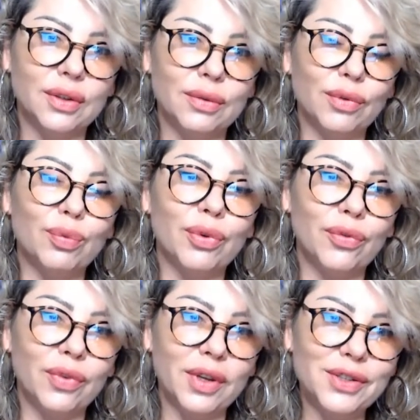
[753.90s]
with
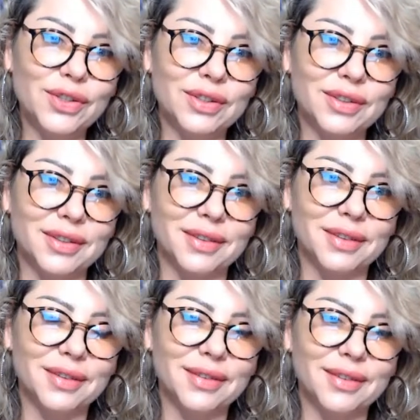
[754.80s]
professional.
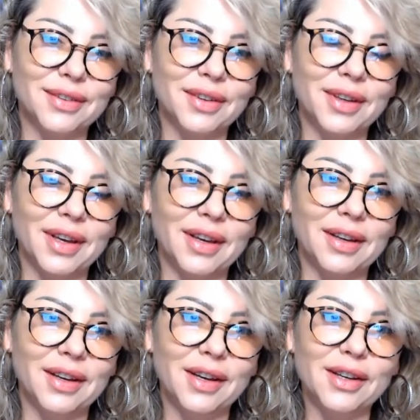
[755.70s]
Okay,
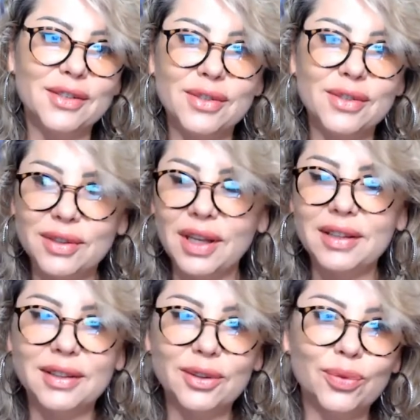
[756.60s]
so
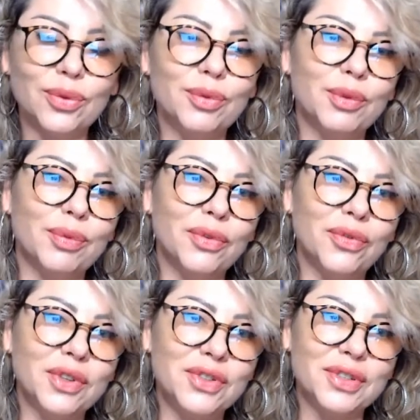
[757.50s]
that it will be
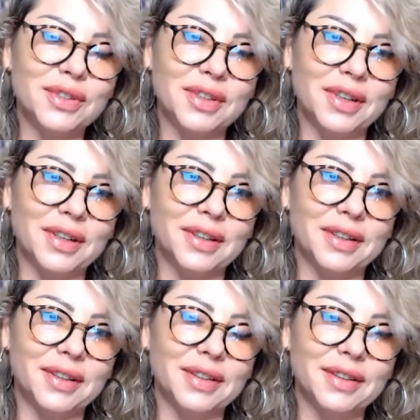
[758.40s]
professionally
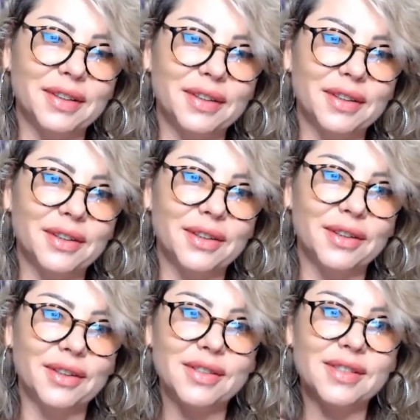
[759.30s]

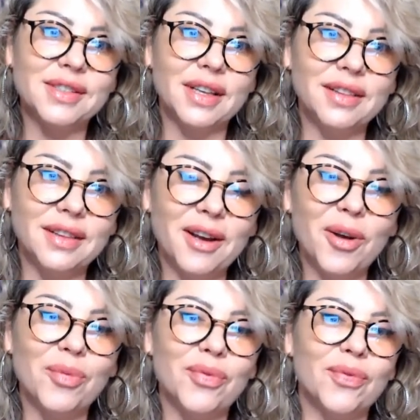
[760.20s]
set
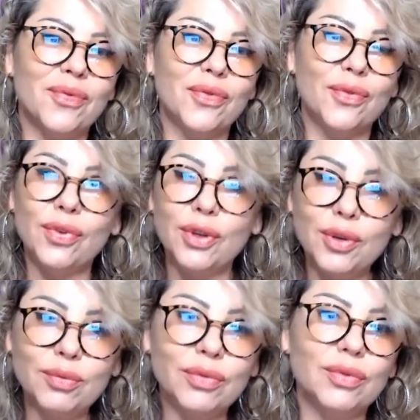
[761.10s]
up,
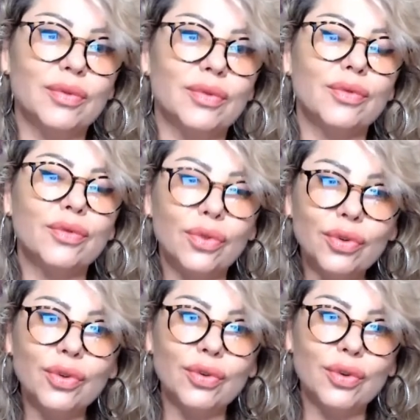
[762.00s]
film,
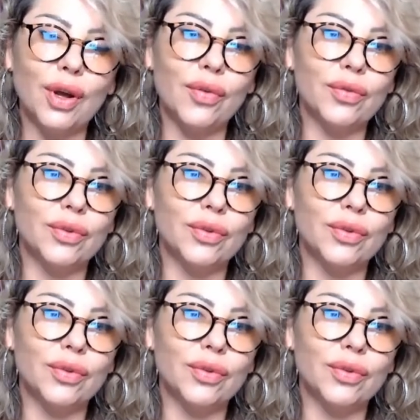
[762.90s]
photographed,